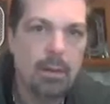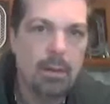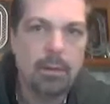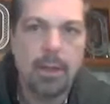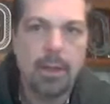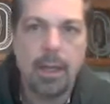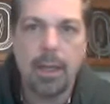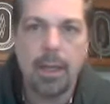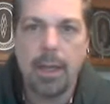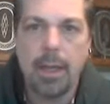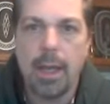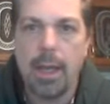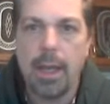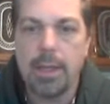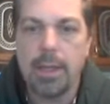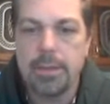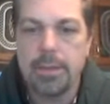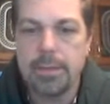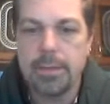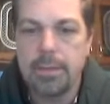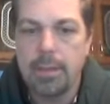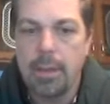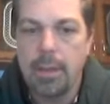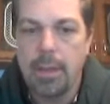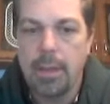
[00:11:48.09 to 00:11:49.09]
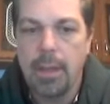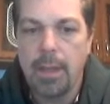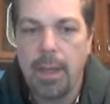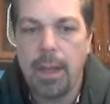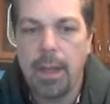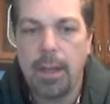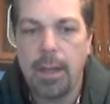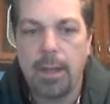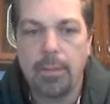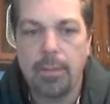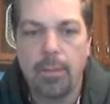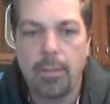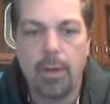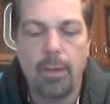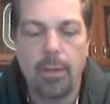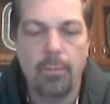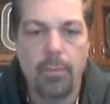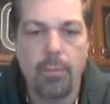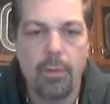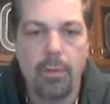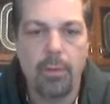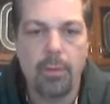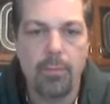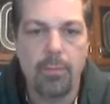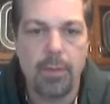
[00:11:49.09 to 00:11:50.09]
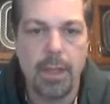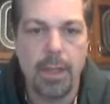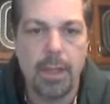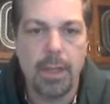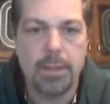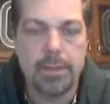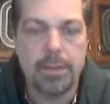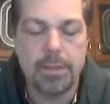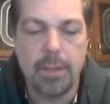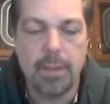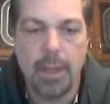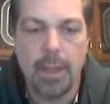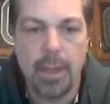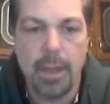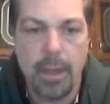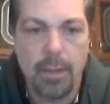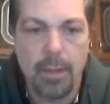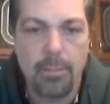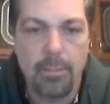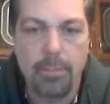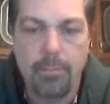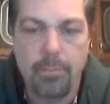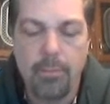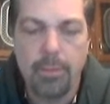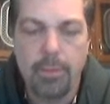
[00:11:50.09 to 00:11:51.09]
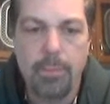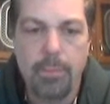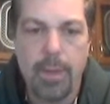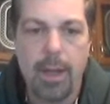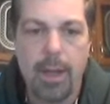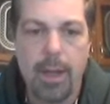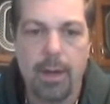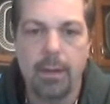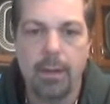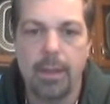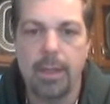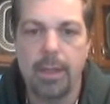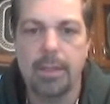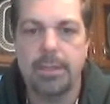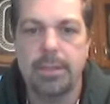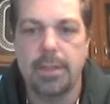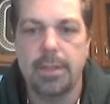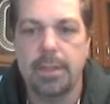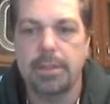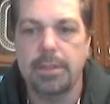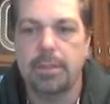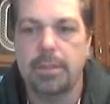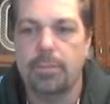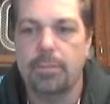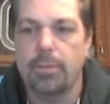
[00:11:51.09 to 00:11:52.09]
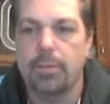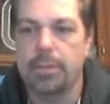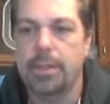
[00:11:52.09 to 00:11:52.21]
Okay, guys. Hey, come on board with us with Power Lead System.